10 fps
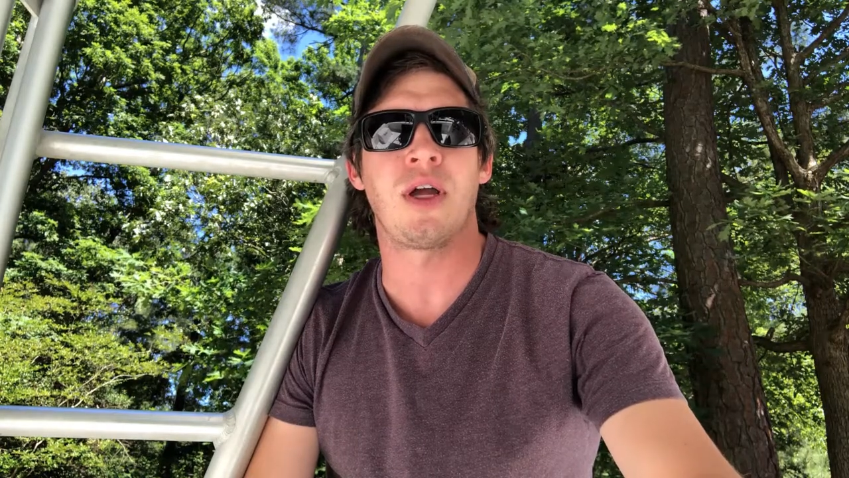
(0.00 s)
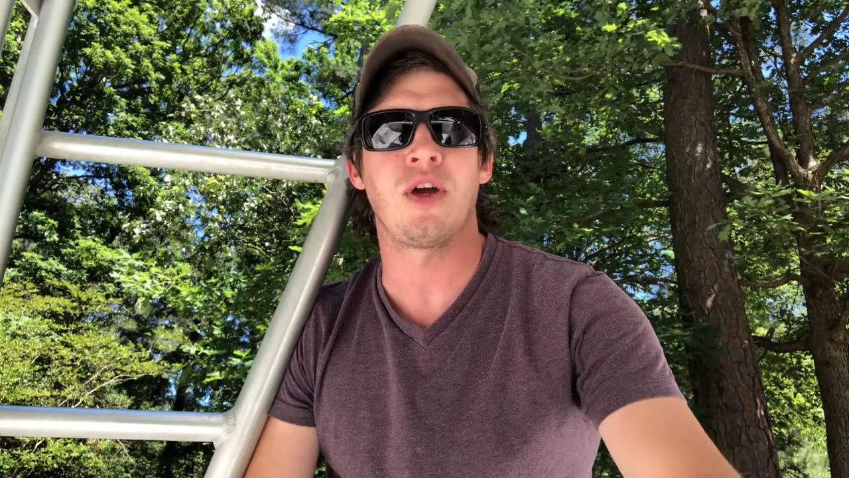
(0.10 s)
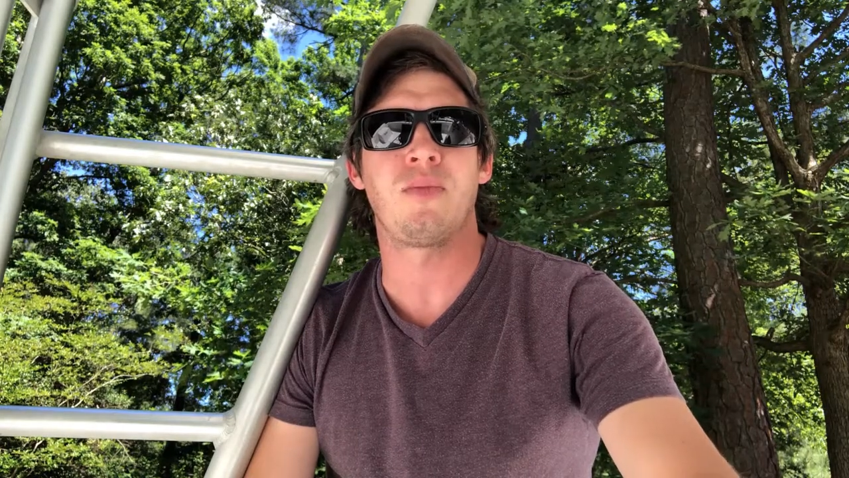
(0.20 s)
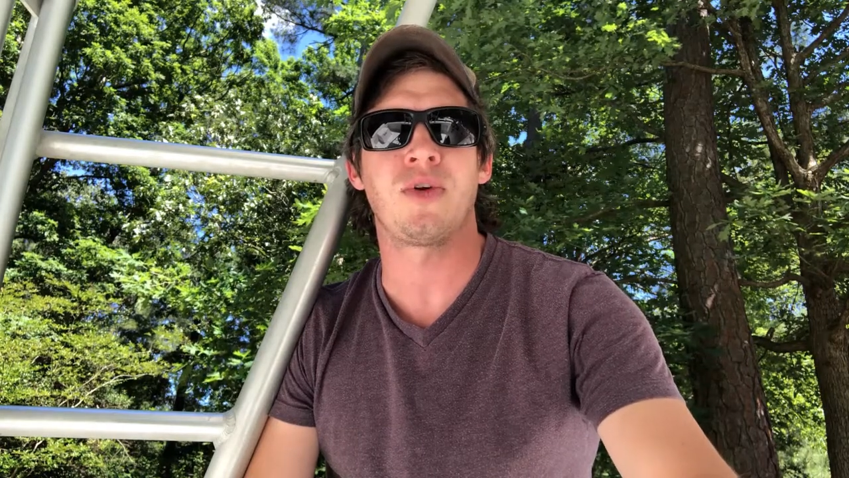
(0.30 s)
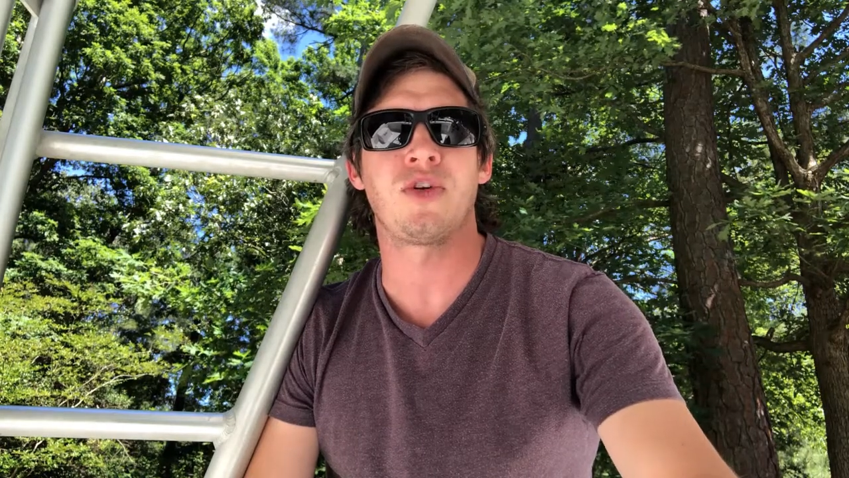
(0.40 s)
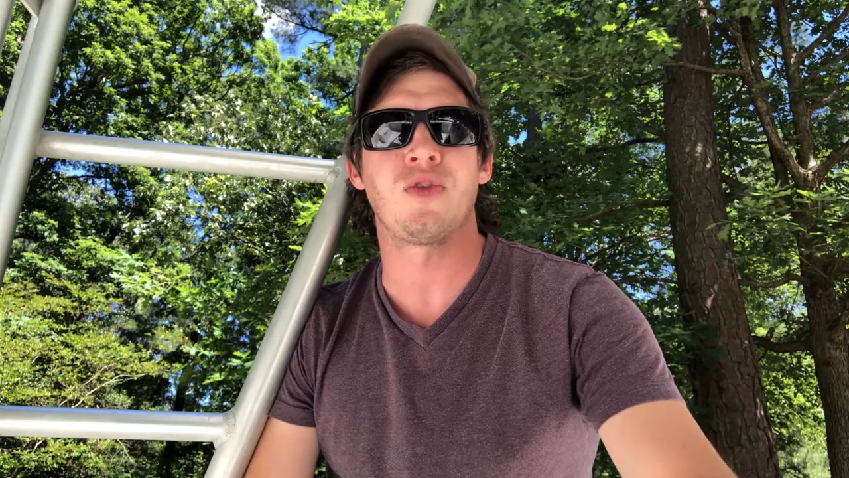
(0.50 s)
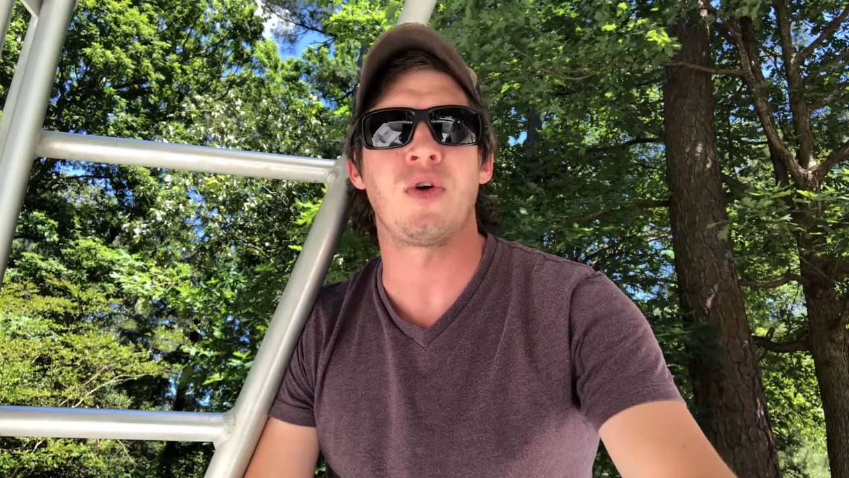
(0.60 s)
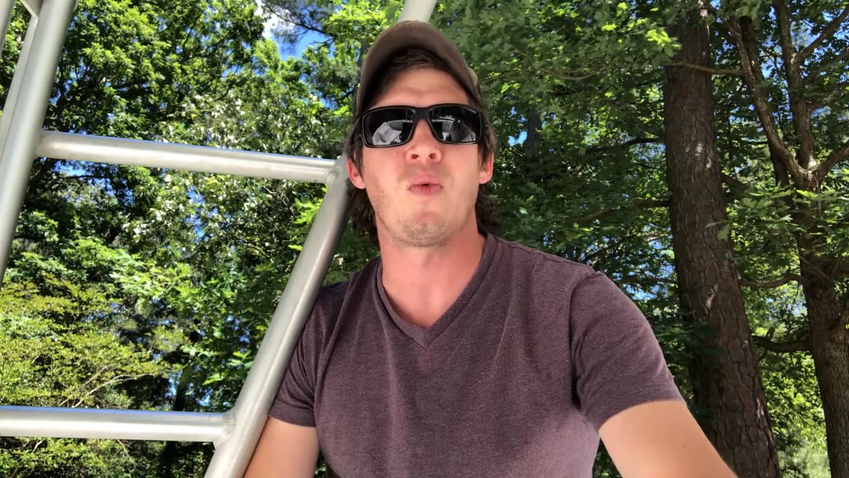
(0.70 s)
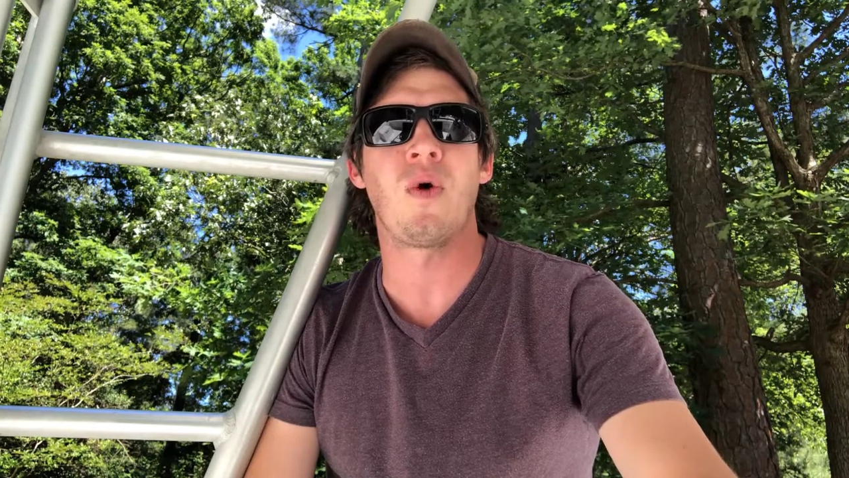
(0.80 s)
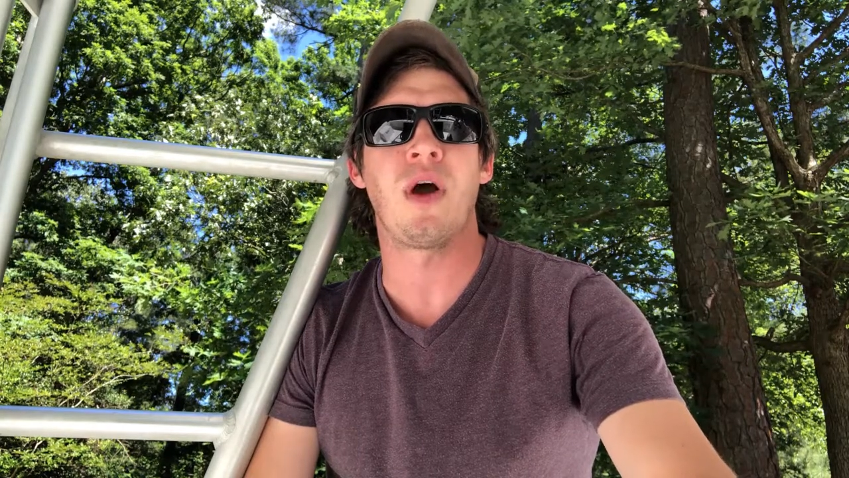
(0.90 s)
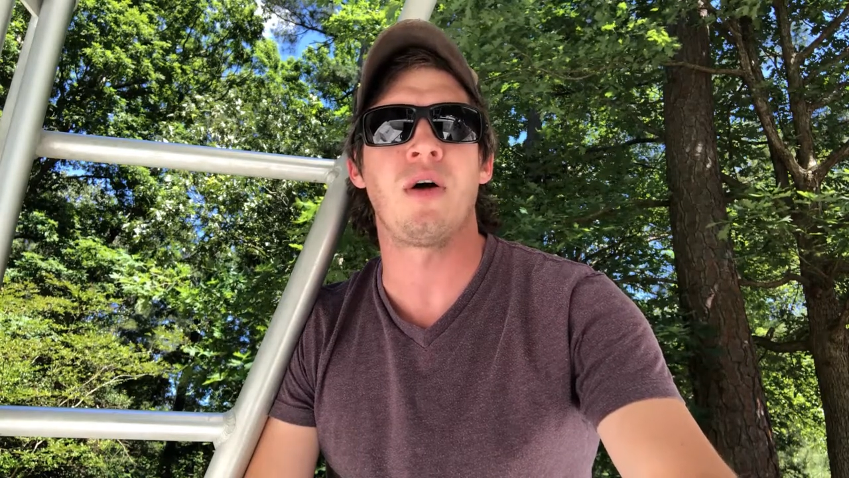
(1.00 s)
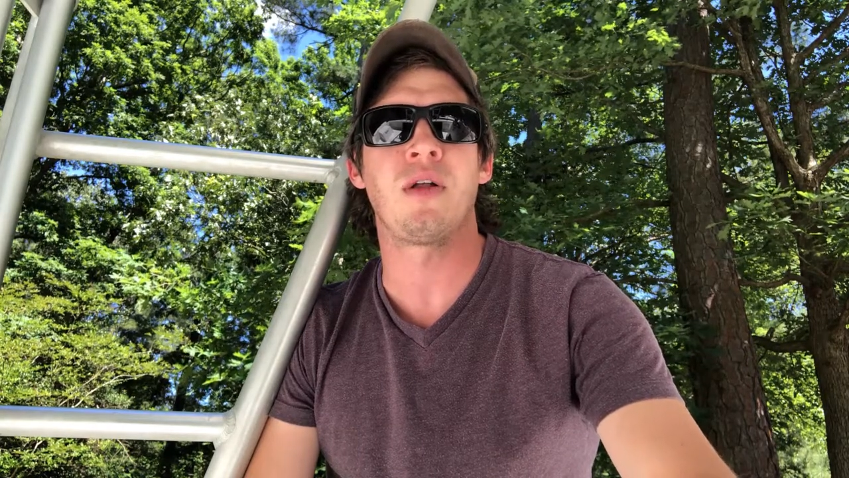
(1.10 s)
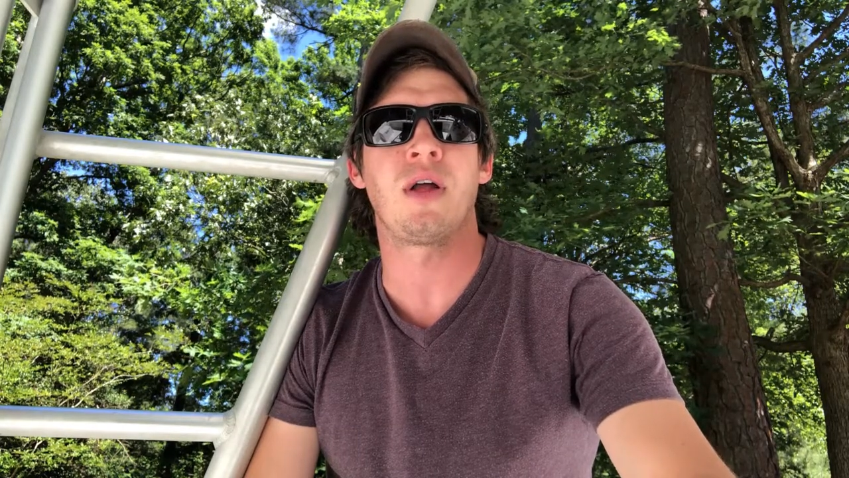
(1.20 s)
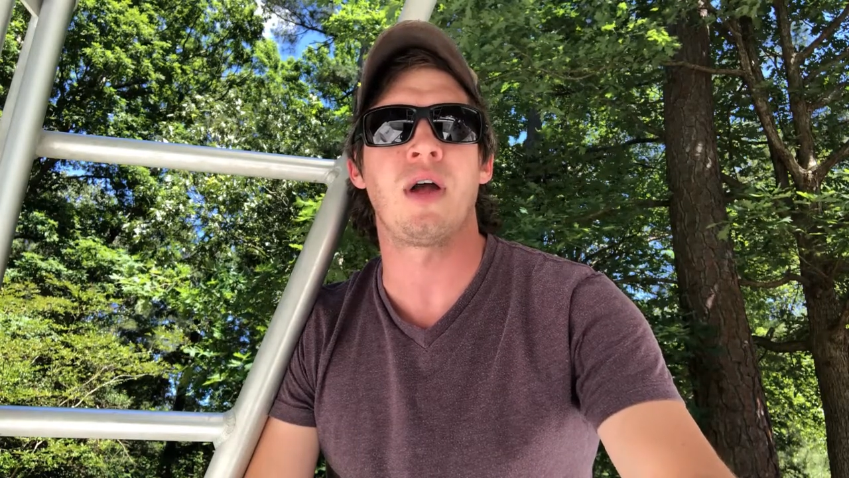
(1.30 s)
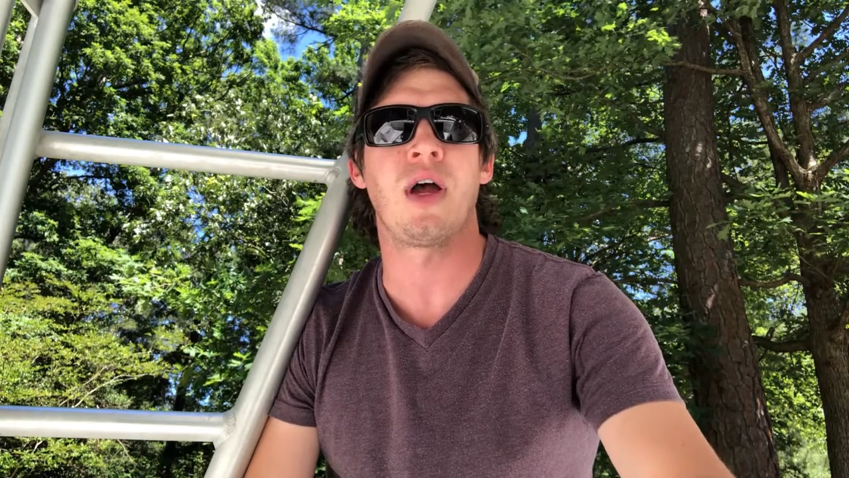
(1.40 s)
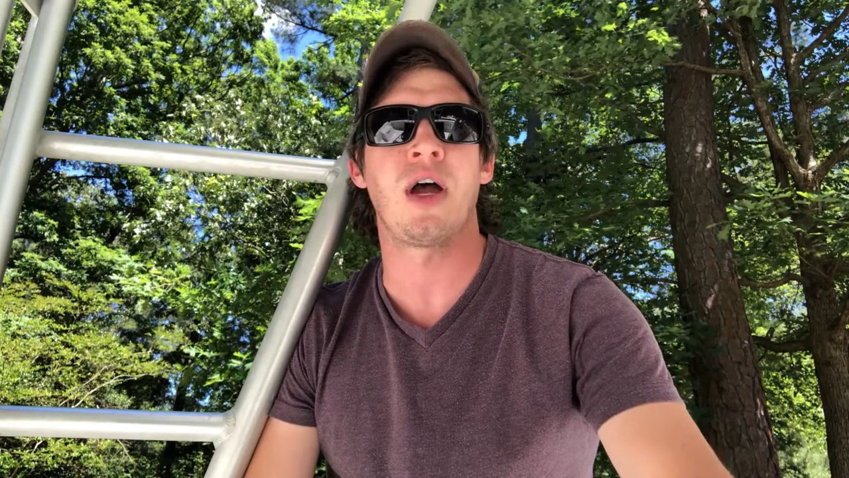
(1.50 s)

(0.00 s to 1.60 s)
I hope you're doing well.